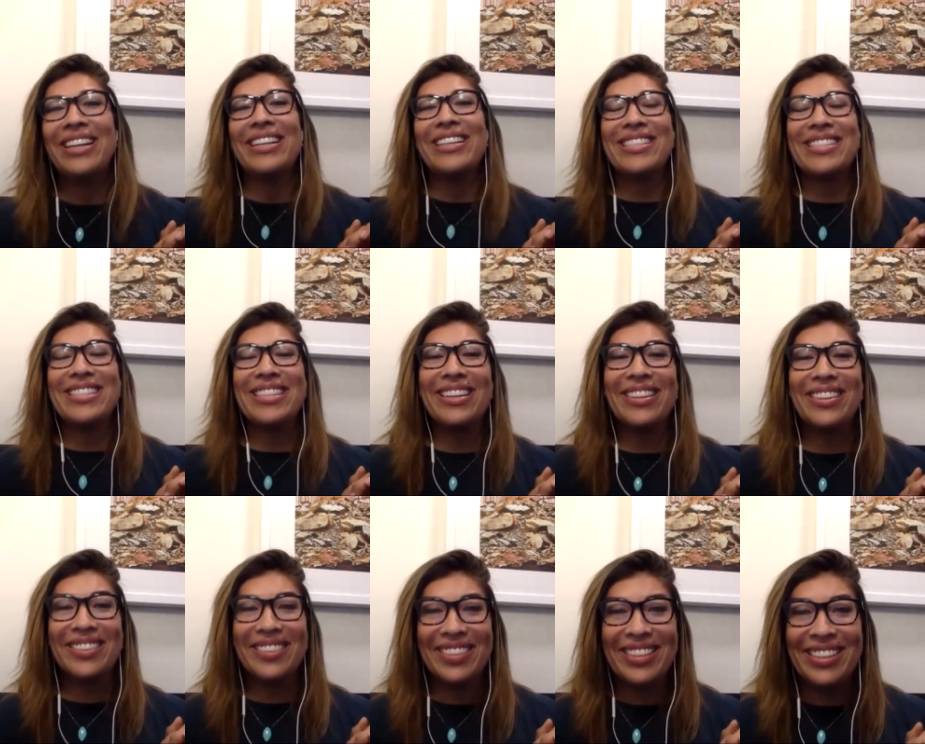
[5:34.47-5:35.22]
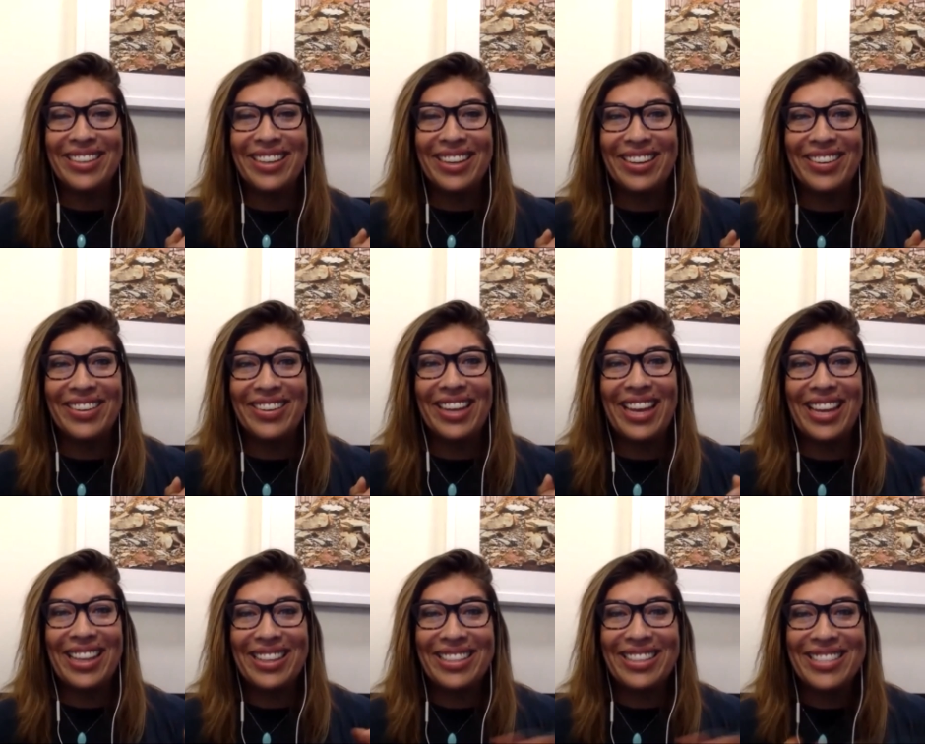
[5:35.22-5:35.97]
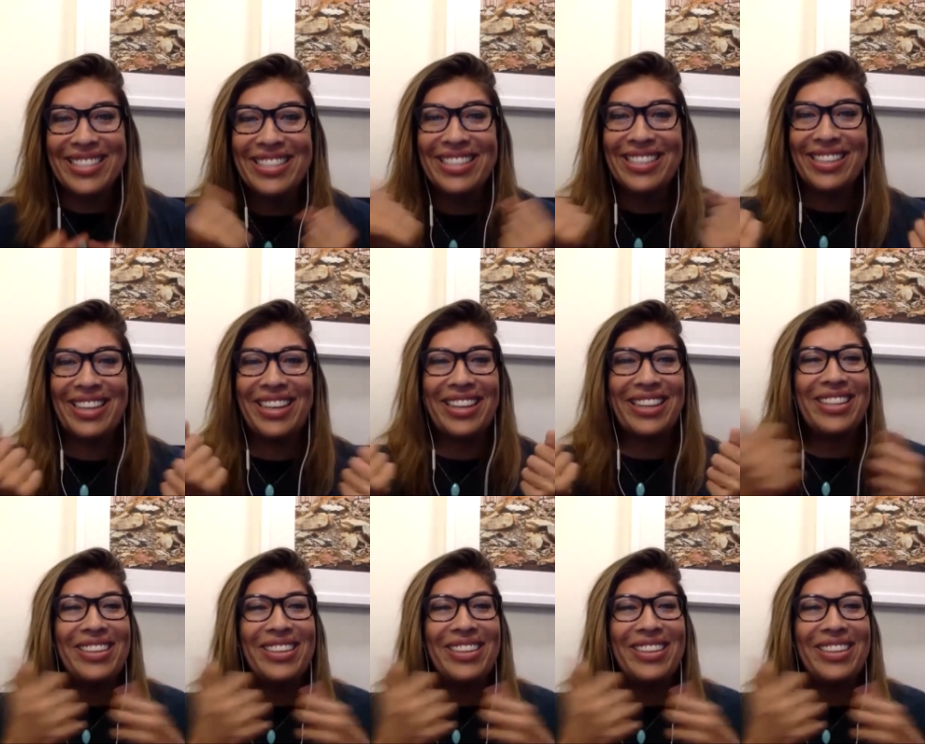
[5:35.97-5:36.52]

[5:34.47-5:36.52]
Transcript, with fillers: So, you know, like this, the,